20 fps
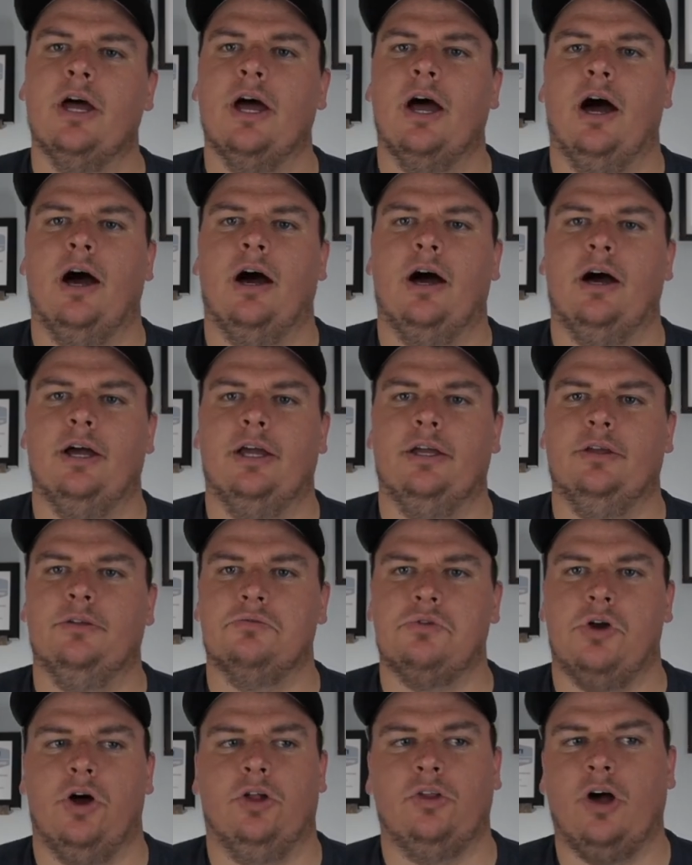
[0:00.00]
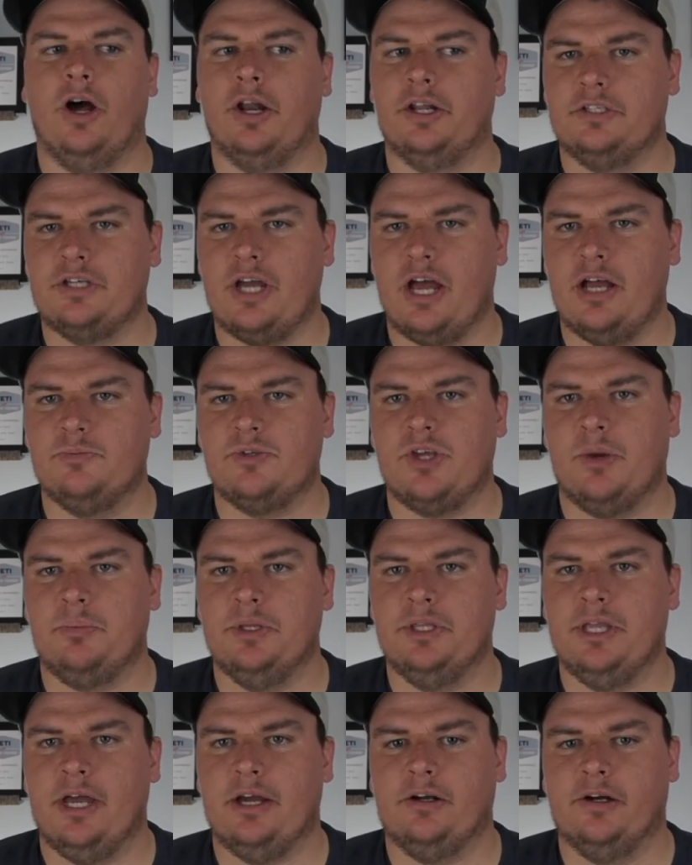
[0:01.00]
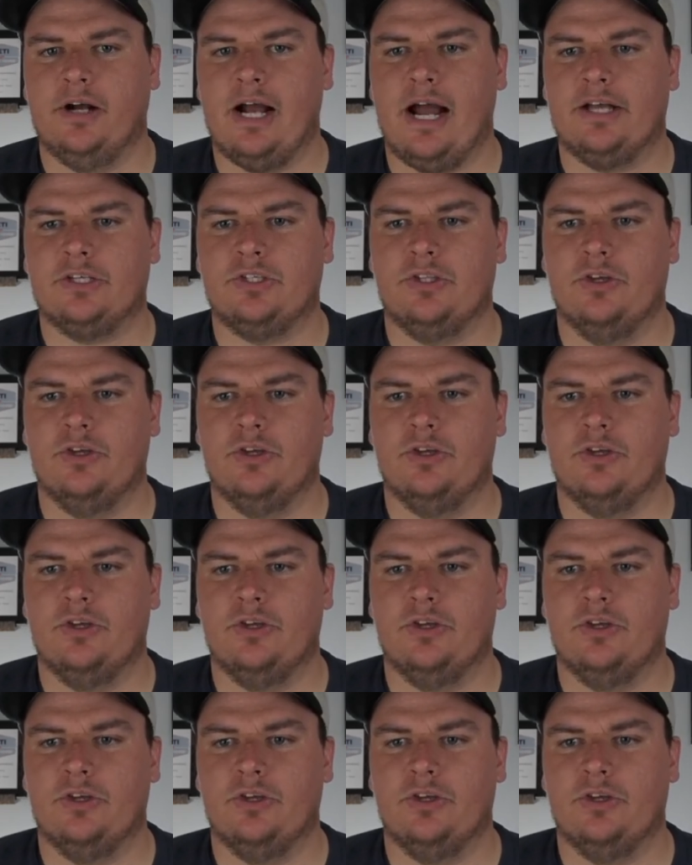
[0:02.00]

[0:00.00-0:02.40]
A lot of times up in that grass,